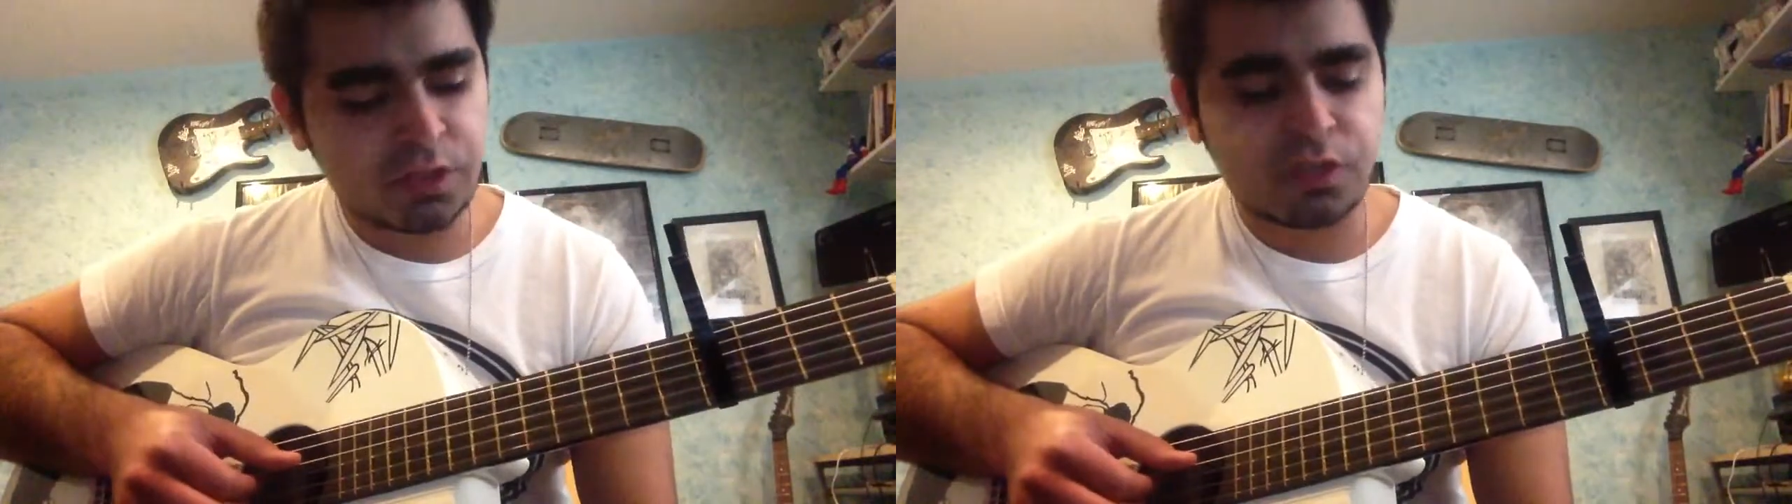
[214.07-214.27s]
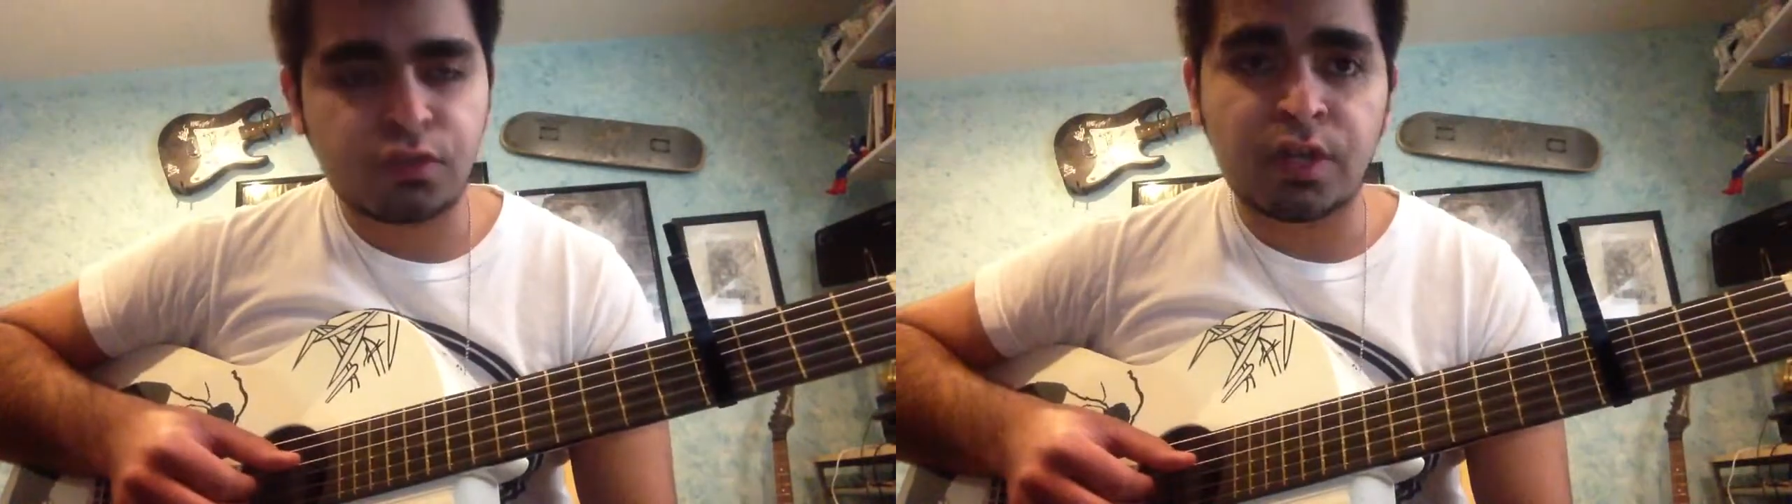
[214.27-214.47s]

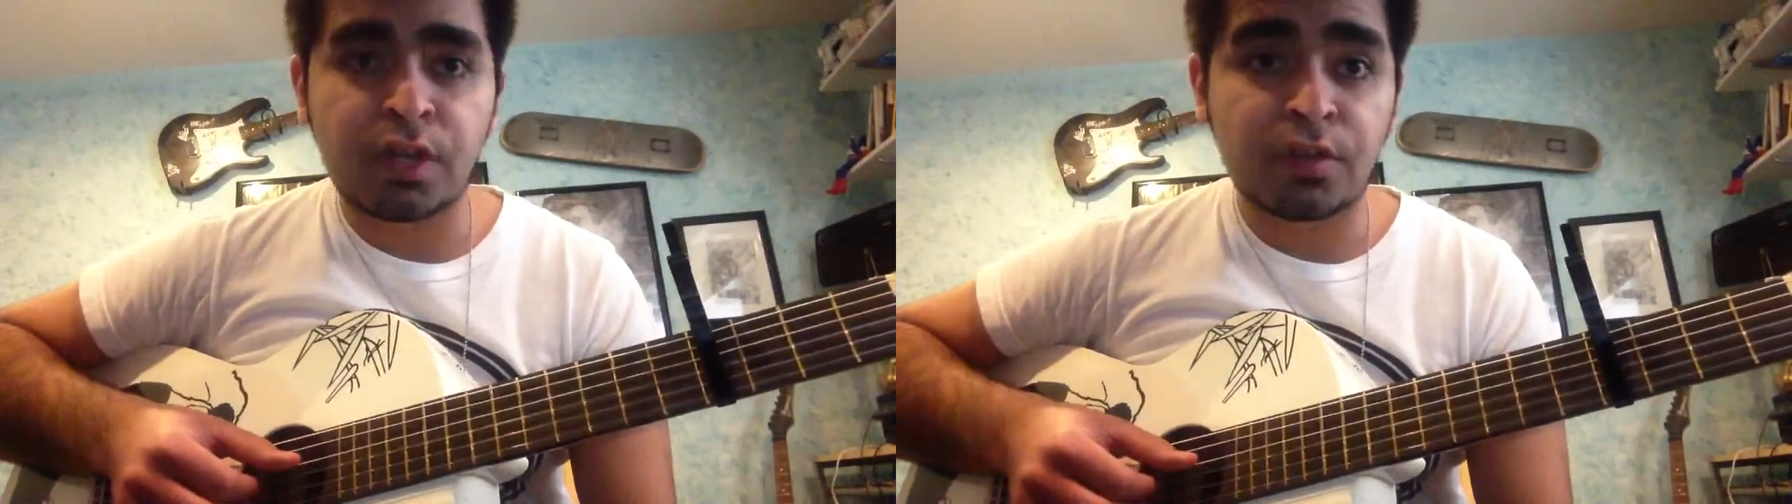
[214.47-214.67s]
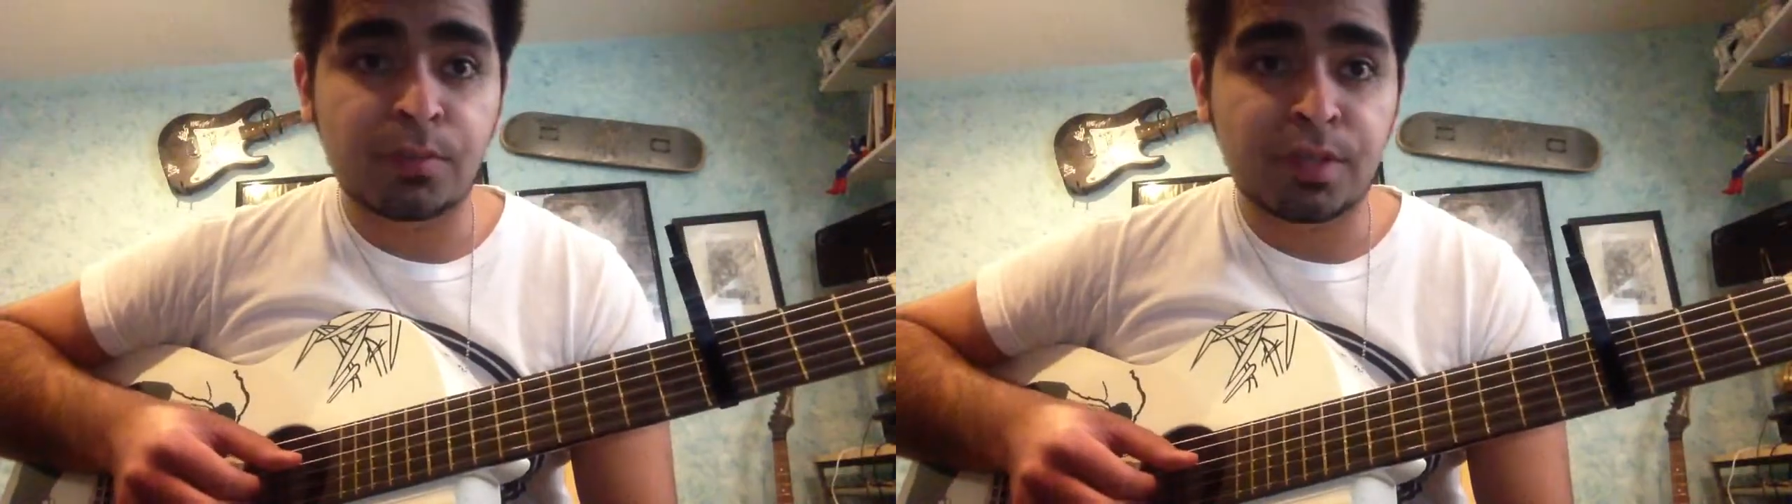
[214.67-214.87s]
string,
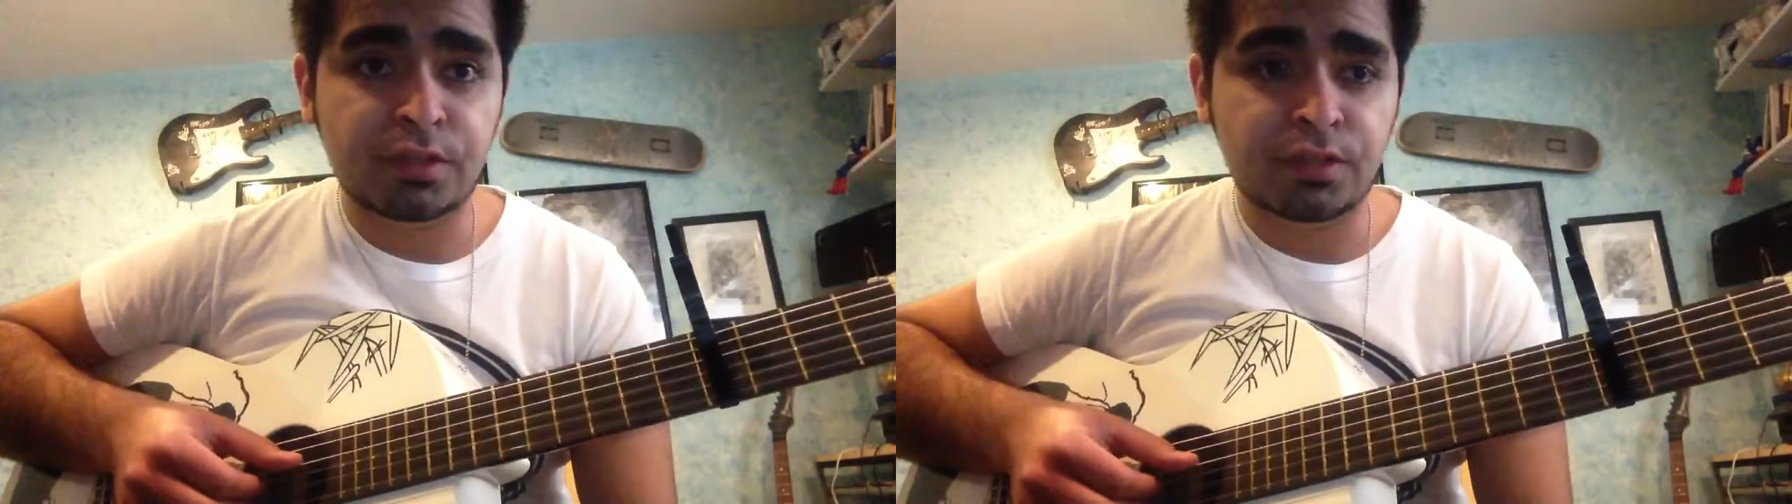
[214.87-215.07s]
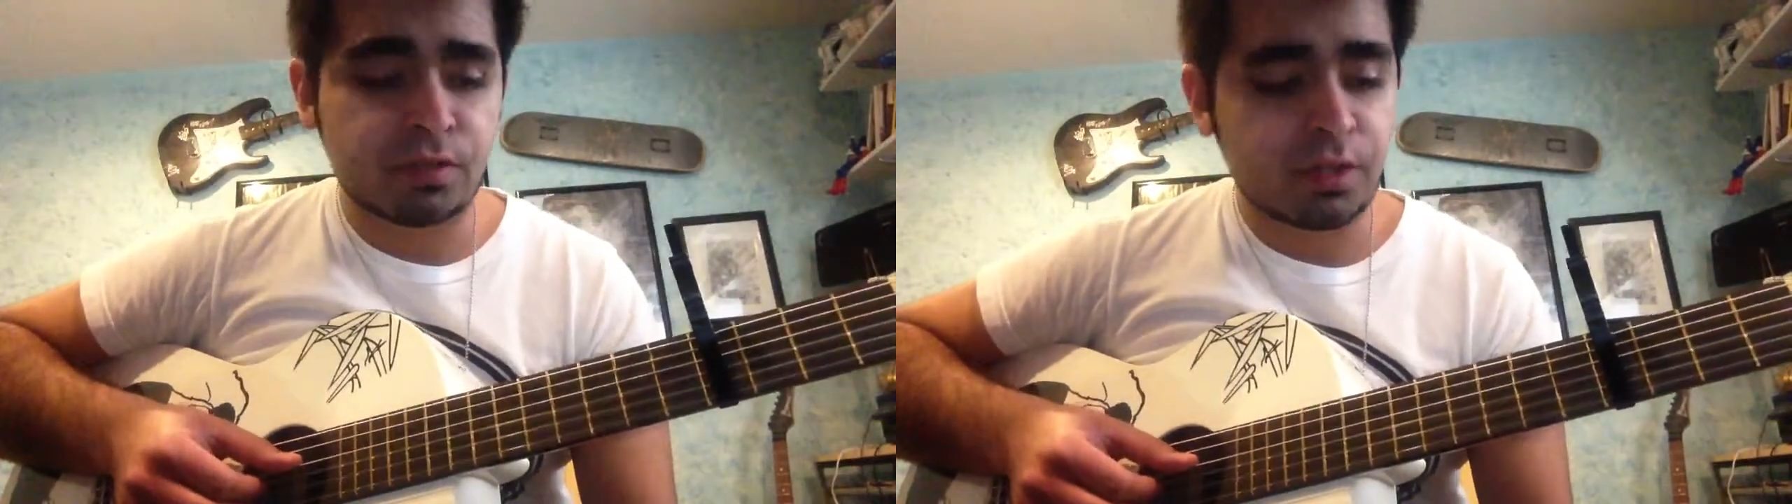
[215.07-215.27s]
and the B
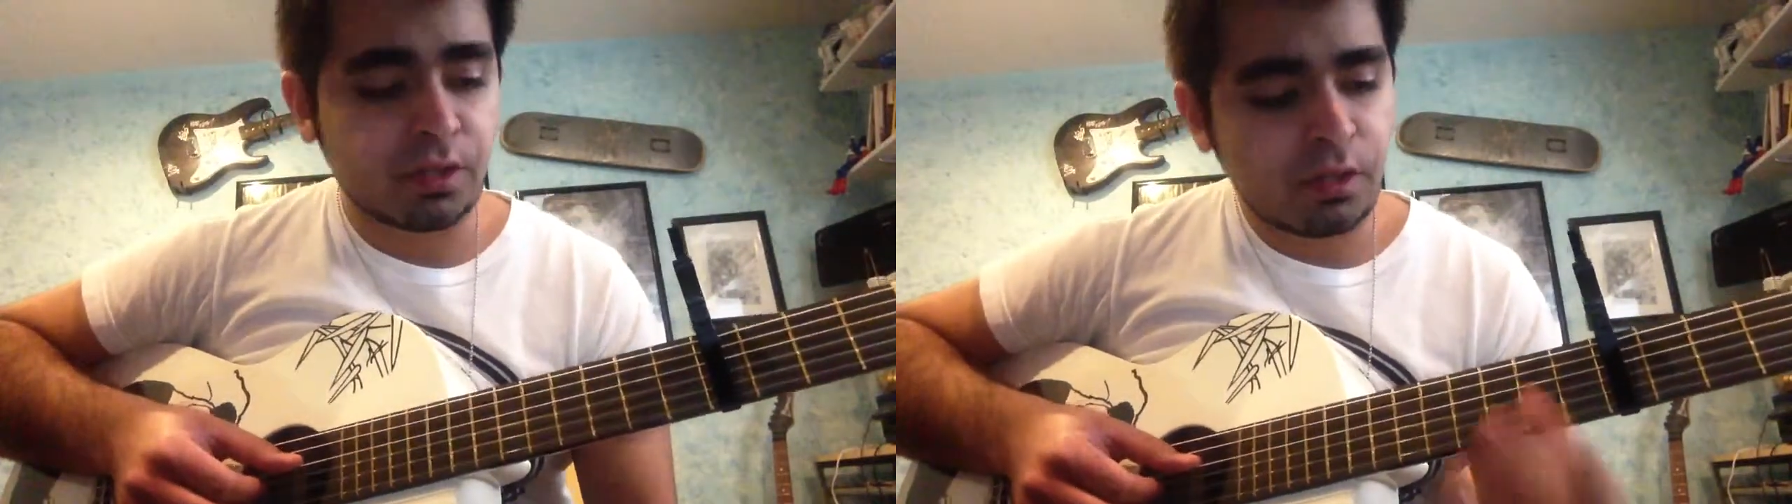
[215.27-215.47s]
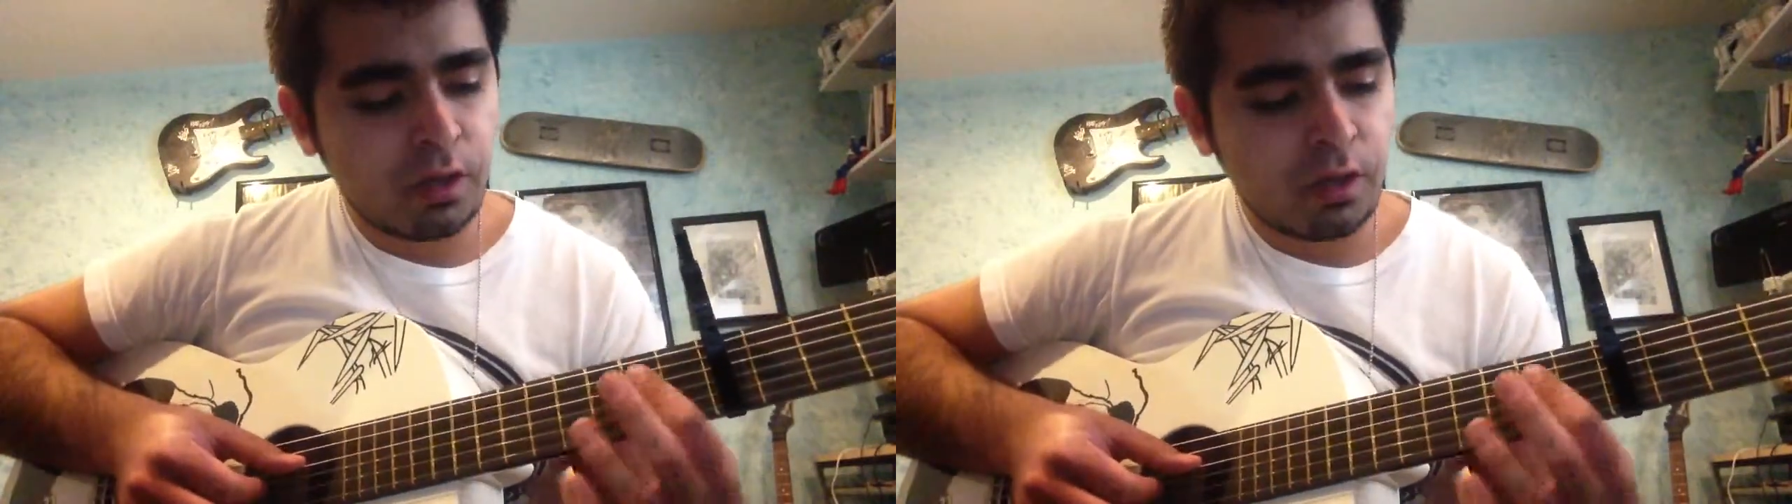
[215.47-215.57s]
string